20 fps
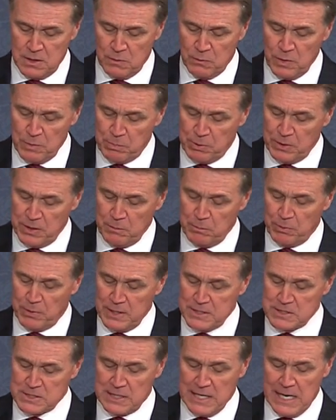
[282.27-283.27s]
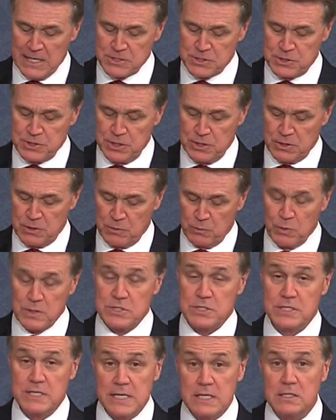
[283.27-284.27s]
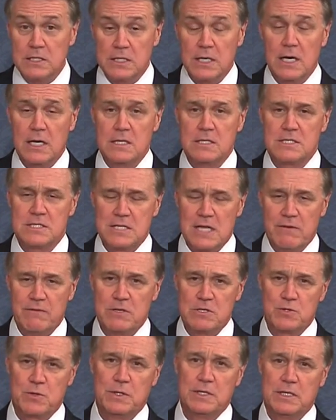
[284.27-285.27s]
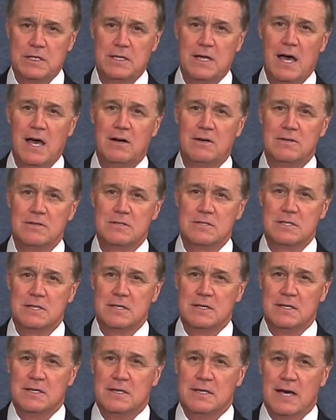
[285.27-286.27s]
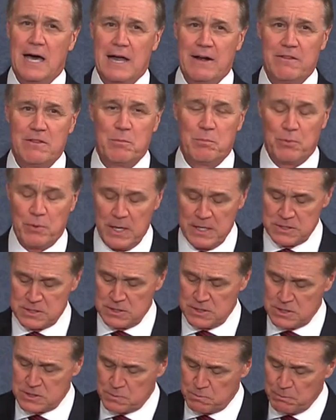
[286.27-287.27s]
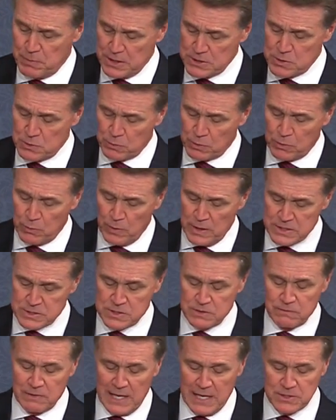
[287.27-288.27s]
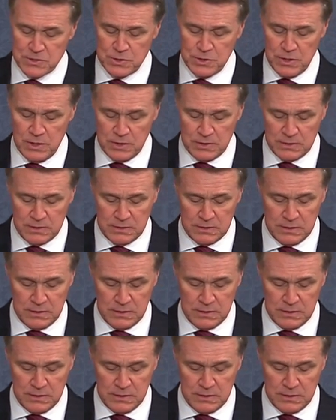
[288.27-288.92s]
we put in place last year, which did cut $7 trillion out of the president's budget request of last year.